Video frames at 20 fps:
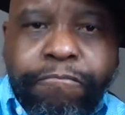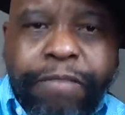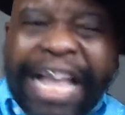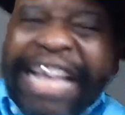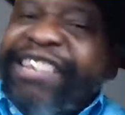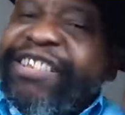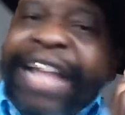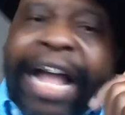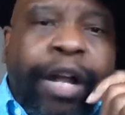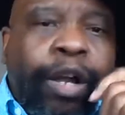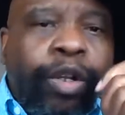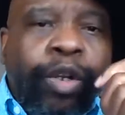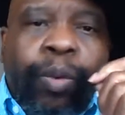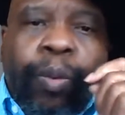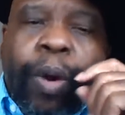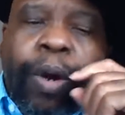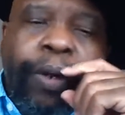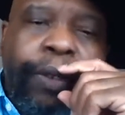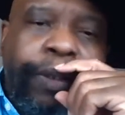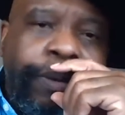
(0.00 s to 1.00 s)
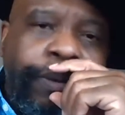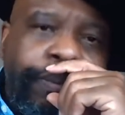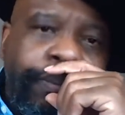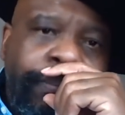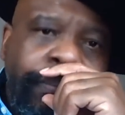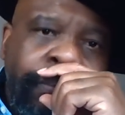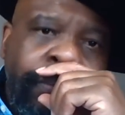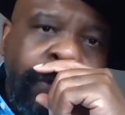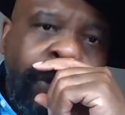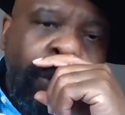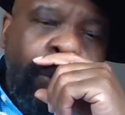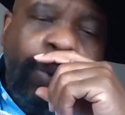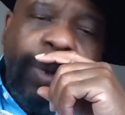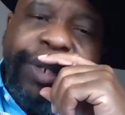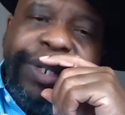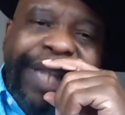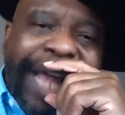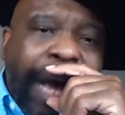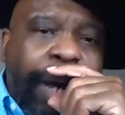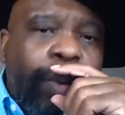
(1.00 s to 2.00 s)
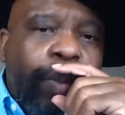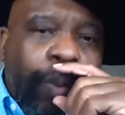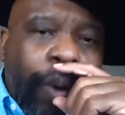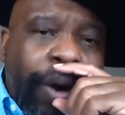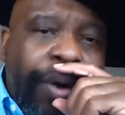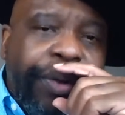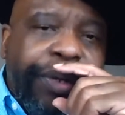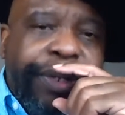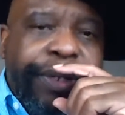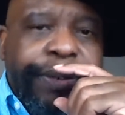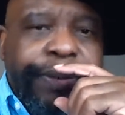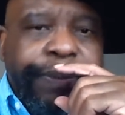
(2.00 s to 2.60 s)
It's not going to work. It will not work.